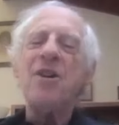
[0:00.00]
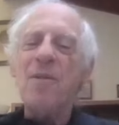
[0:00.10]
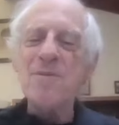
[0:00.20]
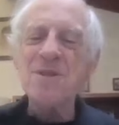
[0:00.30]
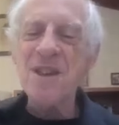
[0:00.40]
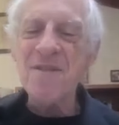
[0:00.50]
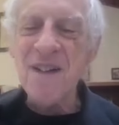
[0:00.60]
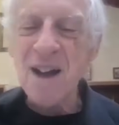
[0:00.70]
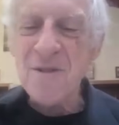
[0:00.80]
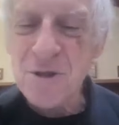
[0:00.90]
Comment ça
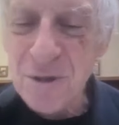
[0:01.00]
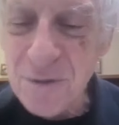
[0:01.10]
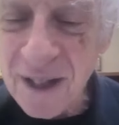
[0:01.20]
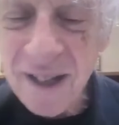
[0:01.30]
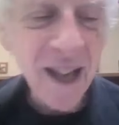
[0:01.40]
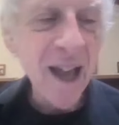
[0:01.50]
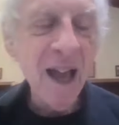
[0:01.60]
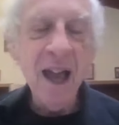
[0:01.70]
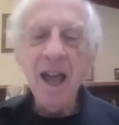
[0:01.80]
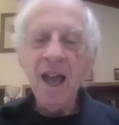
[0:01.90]
va aujourd'hui?
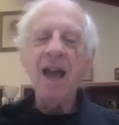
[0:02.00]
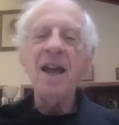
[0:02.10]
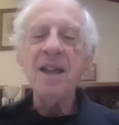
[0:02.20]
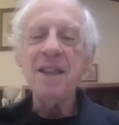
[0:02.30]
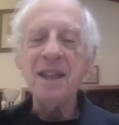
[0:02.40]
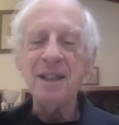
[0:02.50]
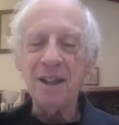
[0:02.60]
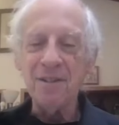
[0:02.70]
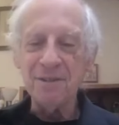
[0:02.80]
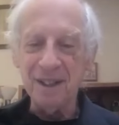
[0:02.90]
They
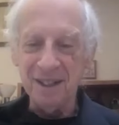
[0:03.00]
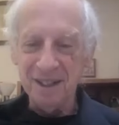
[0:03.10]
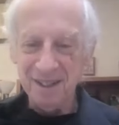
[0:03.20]
loved it.